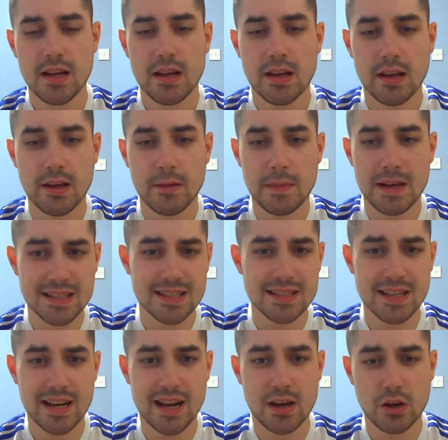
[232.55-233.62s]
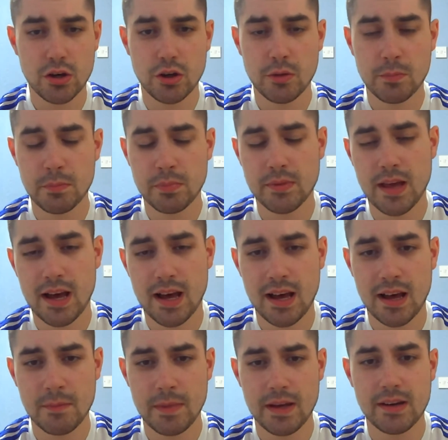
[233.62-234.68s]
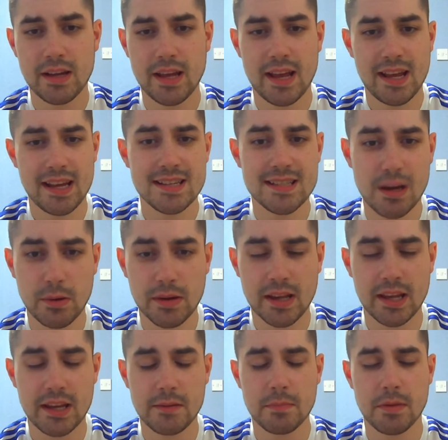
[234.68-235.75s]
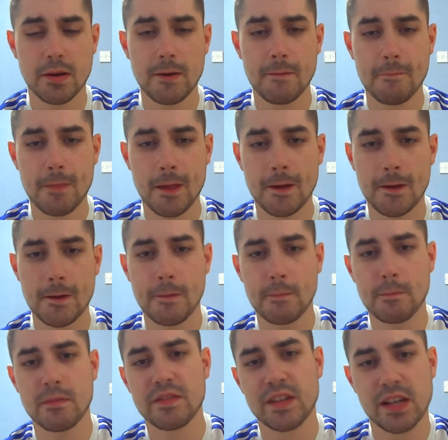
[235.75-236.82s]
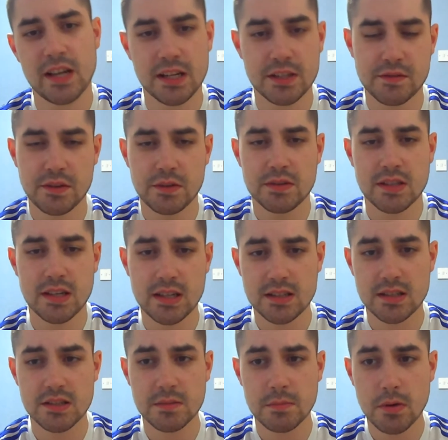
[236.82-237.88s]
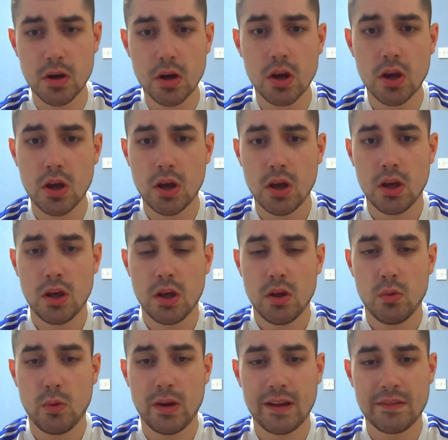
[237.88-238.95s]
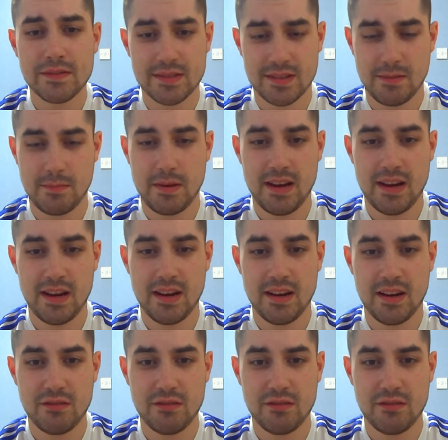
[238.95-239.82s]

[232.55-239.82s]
As I said, I hope that Meslier is our keeper for the next few seasons, but we have to be